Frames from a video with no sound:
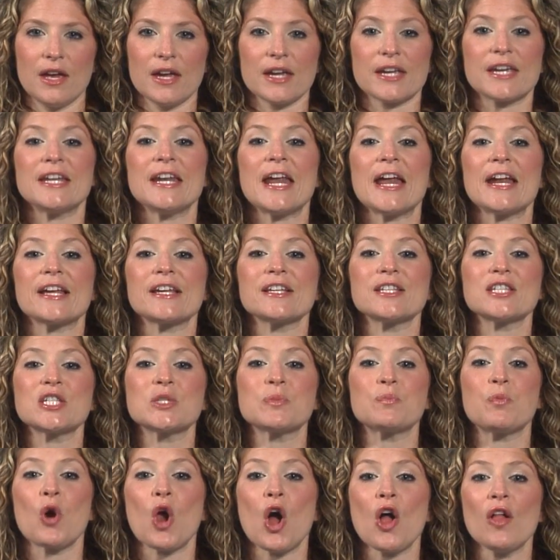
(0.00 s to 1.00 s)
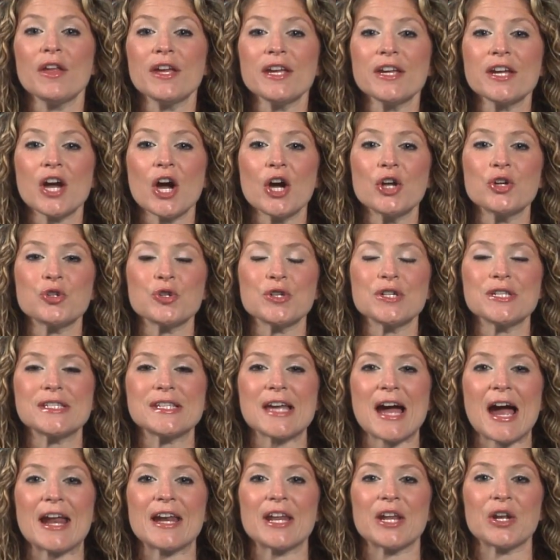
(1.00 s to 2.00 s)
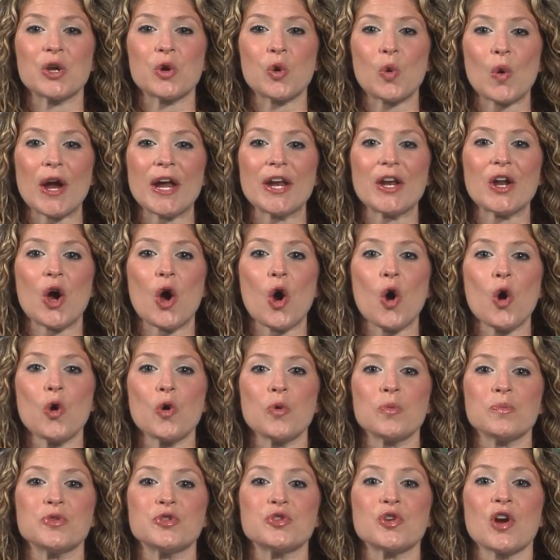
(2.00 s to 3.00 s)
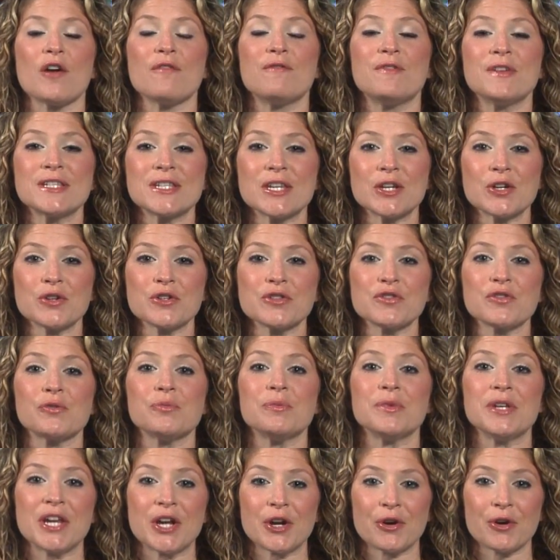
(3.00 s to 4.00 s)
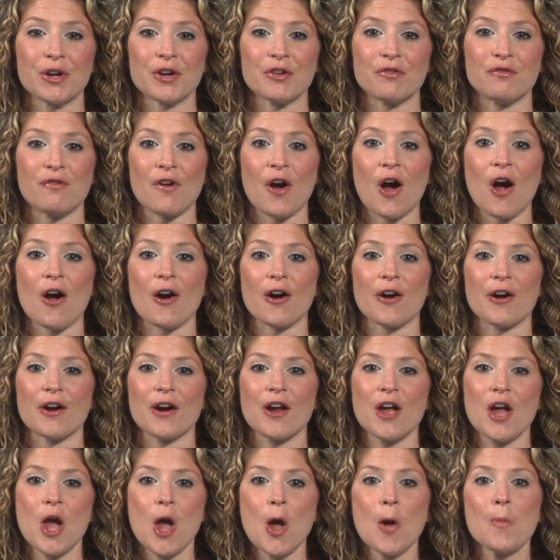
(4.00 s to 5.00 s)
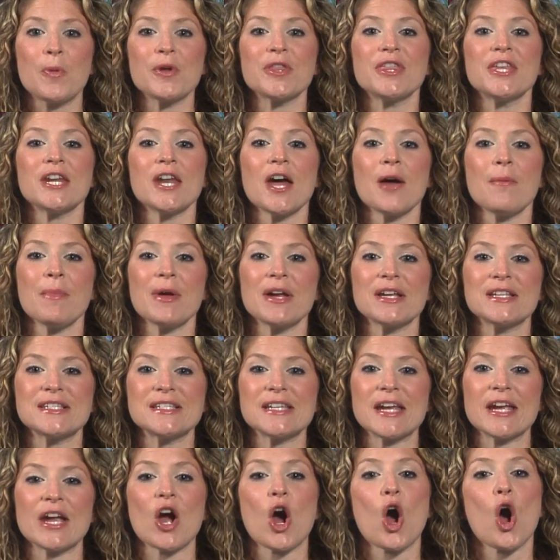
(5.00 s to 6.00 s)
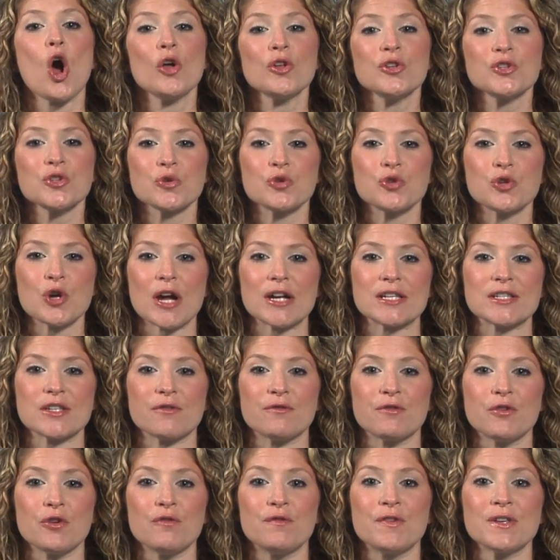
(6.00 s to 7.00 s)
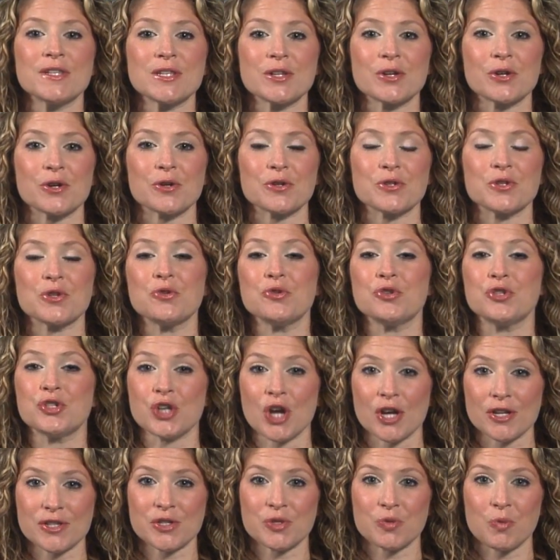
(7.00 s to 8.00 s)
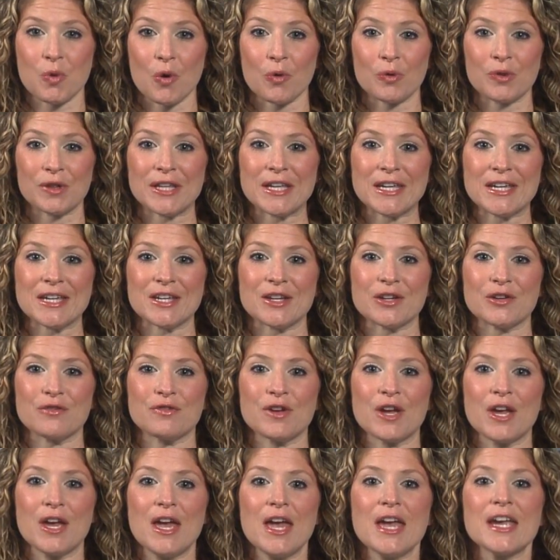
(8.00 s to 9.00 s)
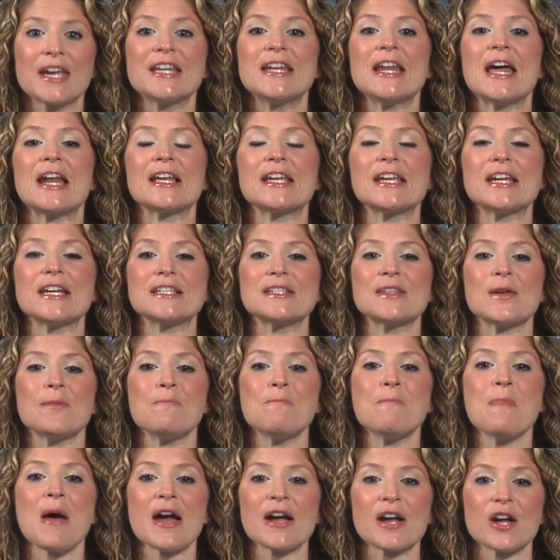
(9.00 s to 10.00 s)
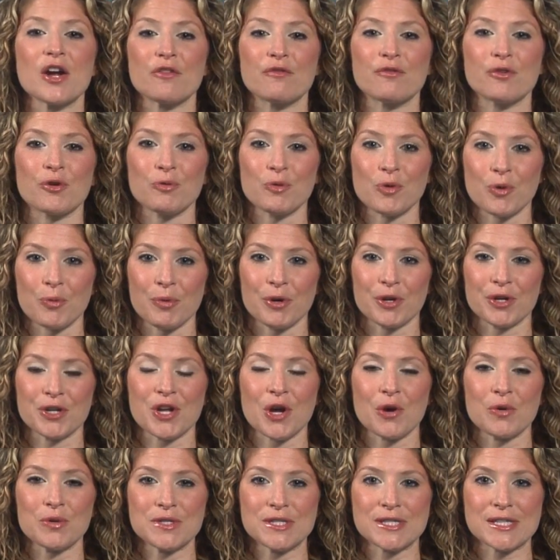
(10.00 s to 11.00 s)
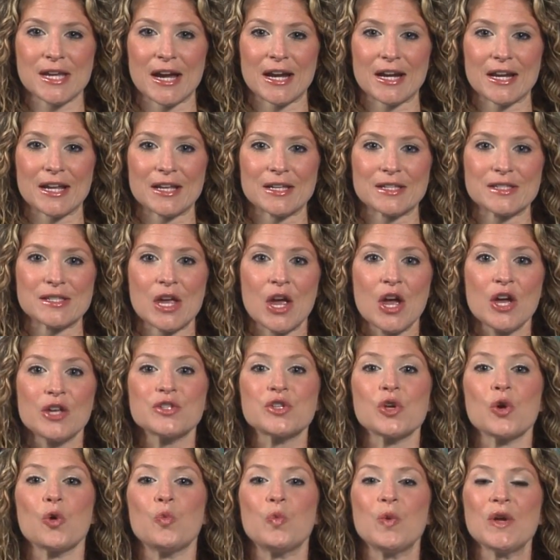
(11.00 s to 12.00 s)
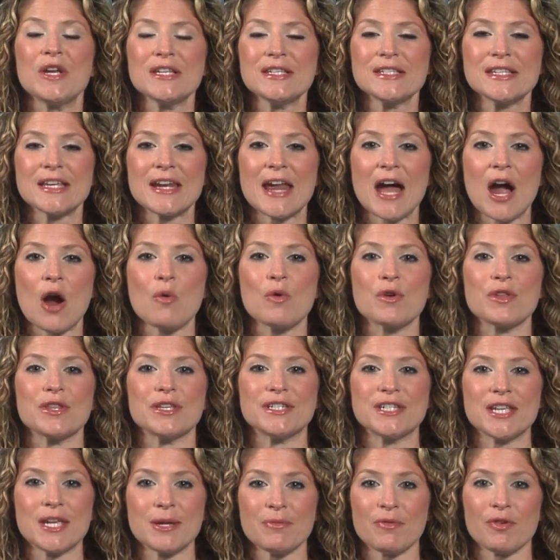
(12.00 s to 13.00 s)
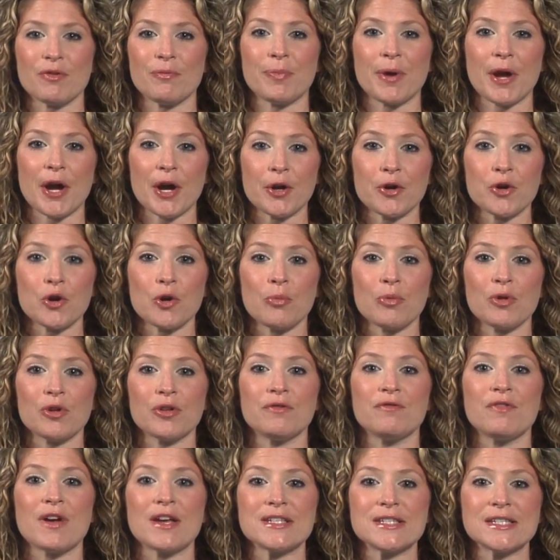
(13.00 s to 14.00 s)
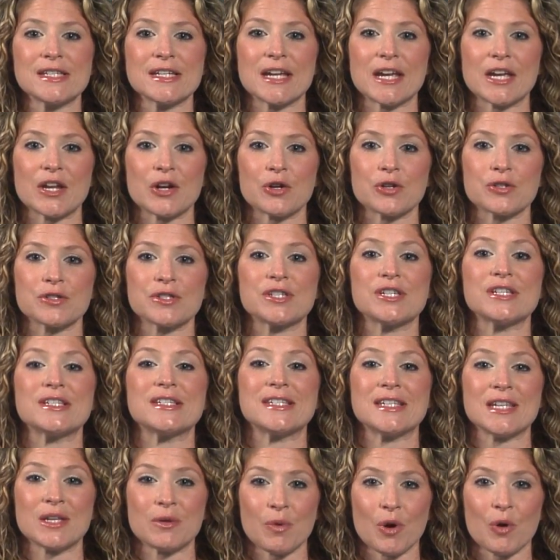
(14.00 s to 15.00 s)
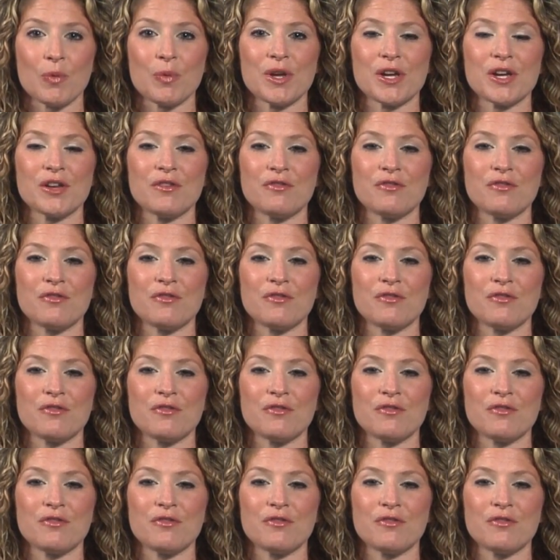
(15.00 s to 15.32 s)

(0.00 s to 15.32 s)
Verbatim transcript: Connecticut's sprawling countryside and quaint homes draw visitors from near and far, but the Nutmeg State also attracts a few visitors who just won't leave. Connecticut is a mecca for rumored ghost sightings, so we set out with a team of paranormal investigators to see what we could